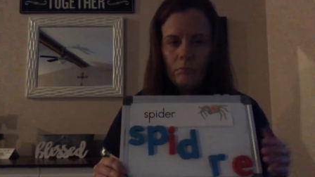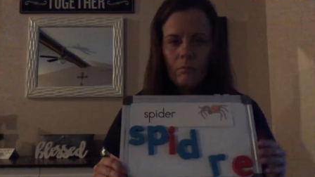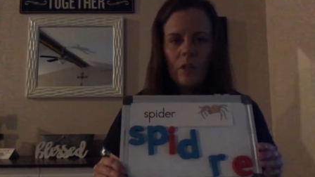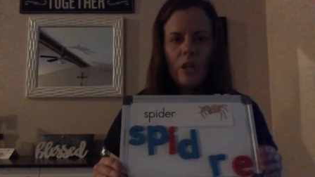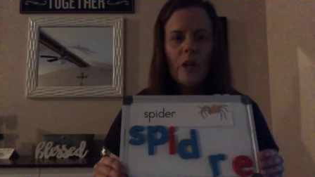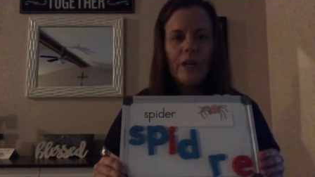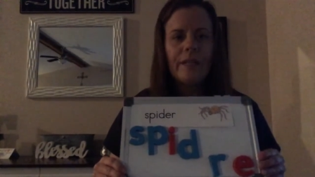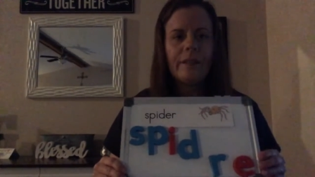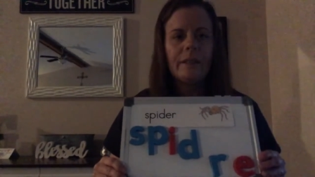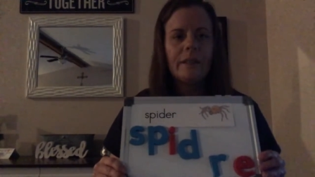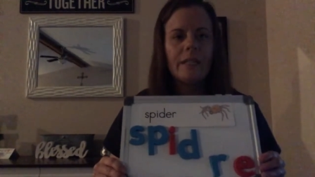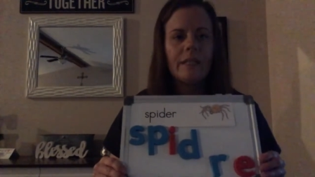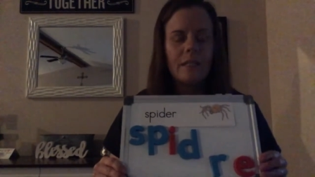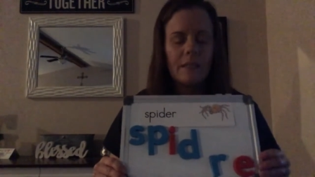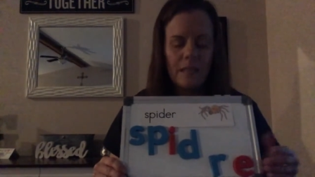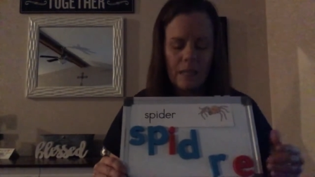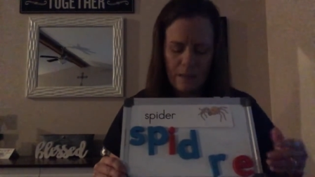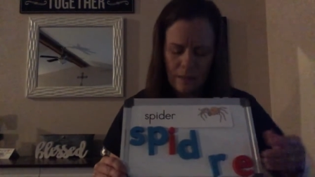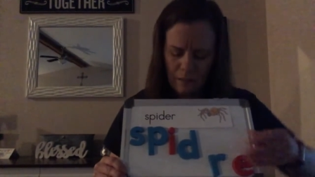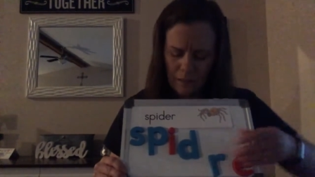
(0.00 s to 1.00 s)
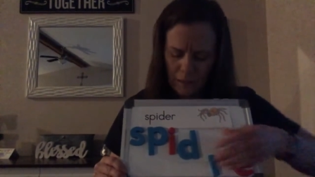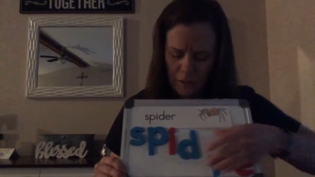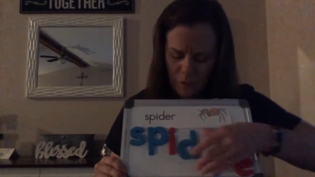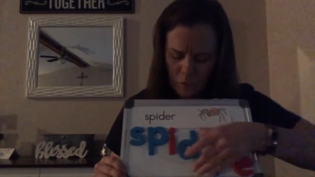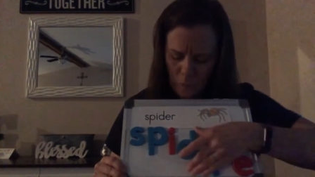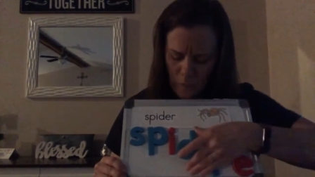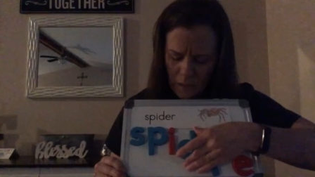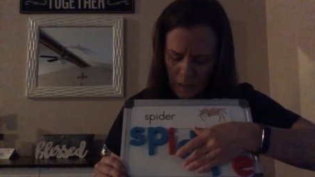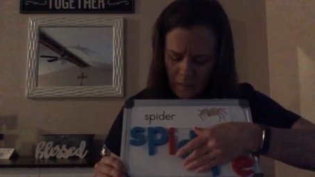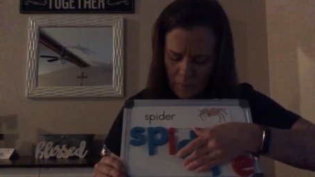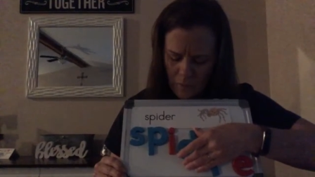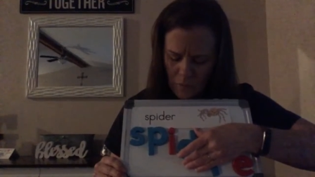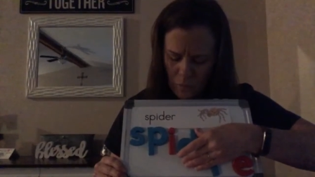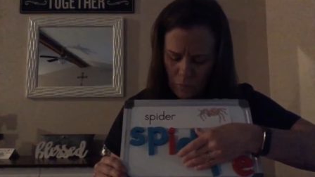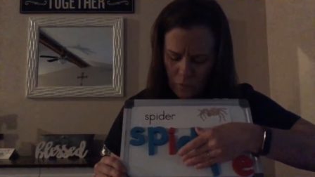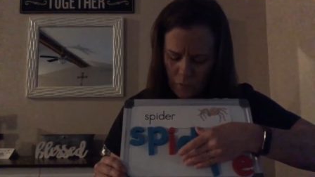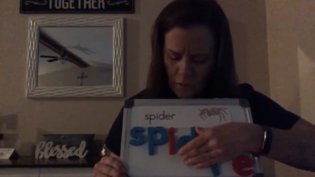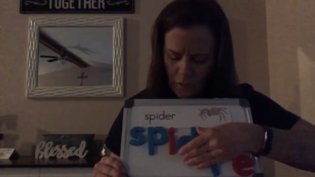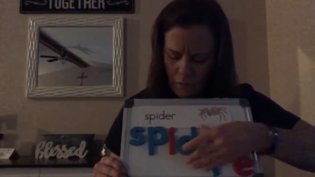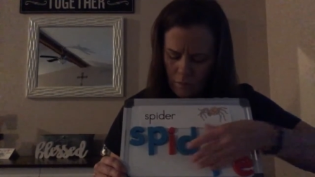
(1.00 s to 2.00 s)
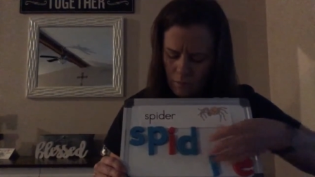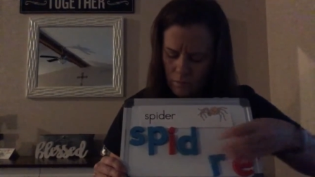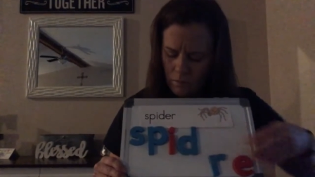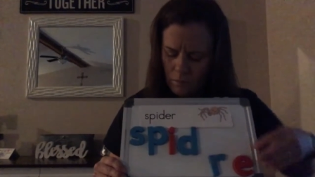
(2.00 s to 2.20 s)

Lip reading: All right, let's say the letters we have so far.